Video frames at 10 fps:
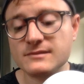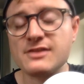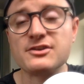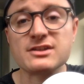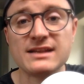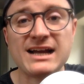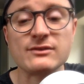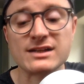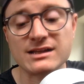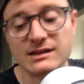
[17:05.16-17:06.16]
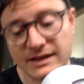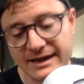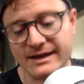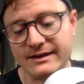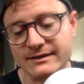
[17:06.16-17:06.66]
There's a loud
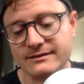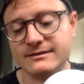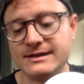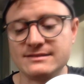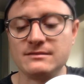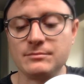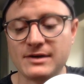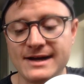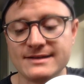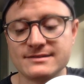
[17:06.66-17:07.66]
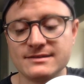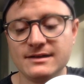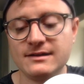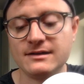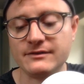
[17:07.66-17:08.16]
clang as the brass
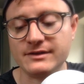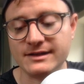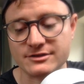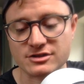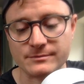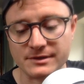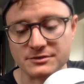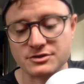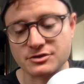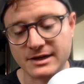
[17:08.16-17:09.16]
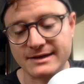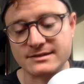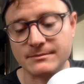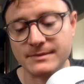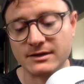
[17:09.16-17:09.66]
of the instrument strikes
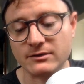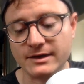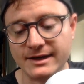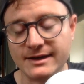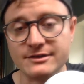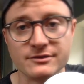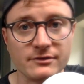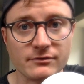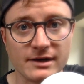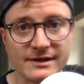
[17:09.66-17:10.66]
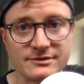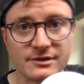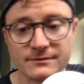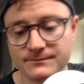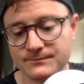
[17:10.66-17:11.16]
the metal edge of the
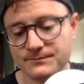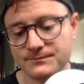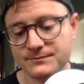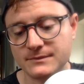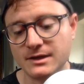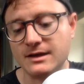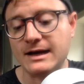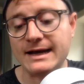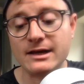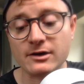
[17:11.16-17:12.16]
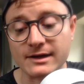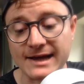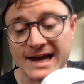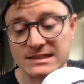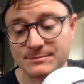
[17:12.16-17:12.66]
riser. I hear a
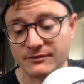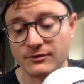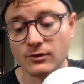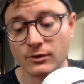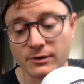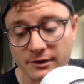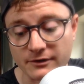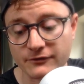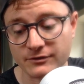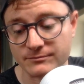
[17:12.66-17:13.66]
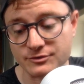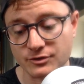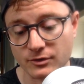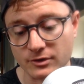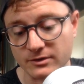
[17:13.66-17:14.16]
gasp of horror from
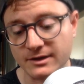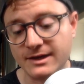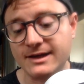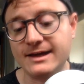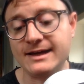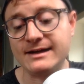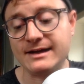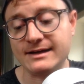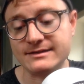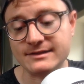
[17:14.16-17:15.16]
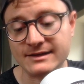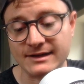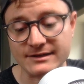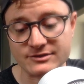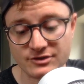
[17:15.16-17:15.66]
Joel, and I and
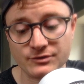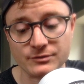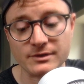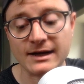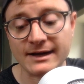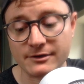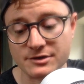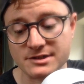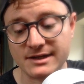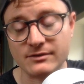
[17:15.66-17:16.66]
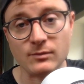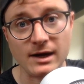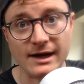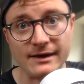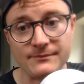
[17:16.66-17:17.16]
I soon I understand
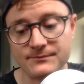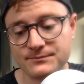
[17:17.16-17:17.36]
why.